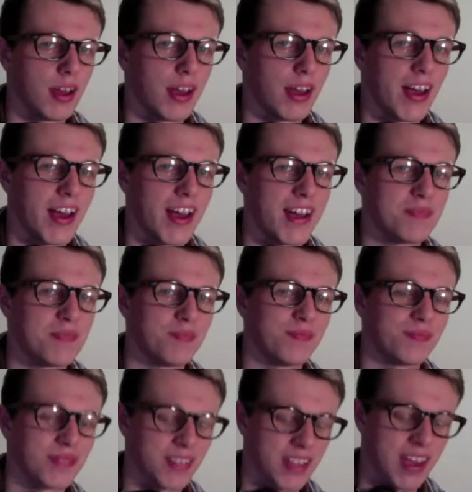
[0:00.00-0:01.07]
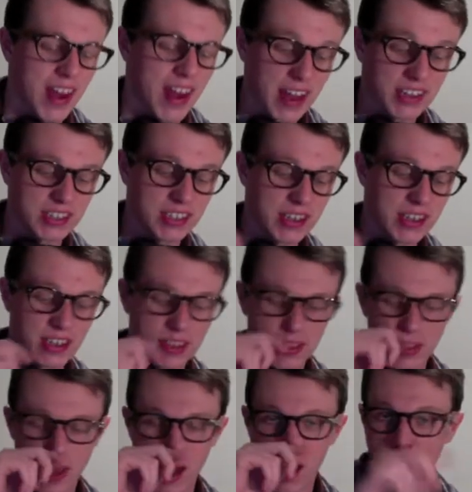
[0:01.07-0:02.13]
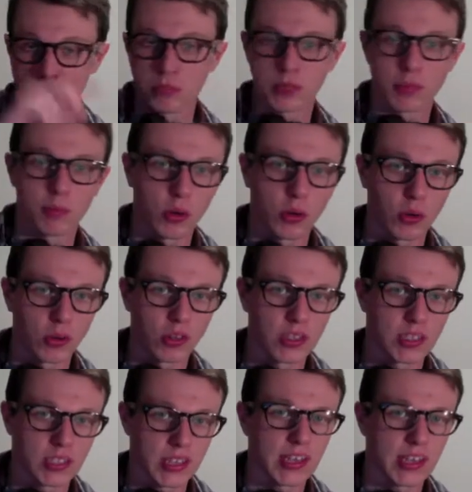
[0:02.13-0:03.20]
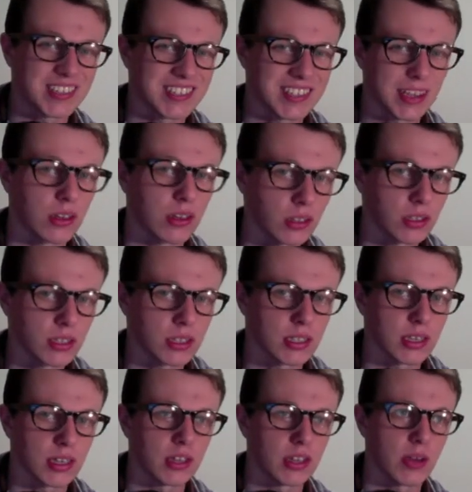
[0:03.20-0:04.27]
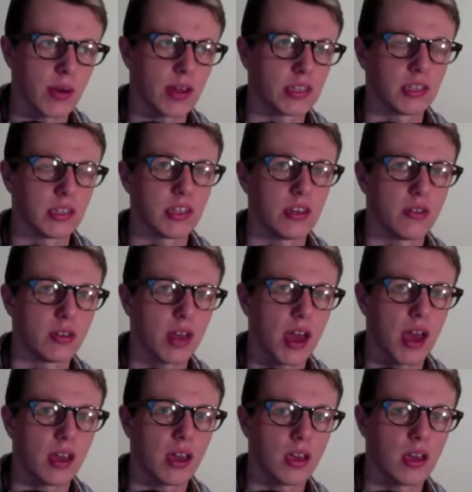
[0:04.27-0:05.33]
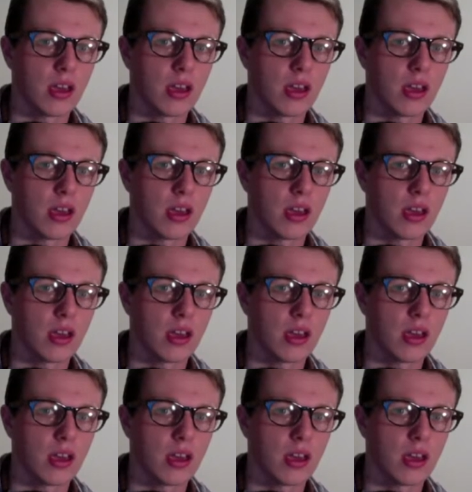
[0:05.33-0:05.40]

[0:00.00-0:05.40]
The album spawned 6 singles in the US and the UK,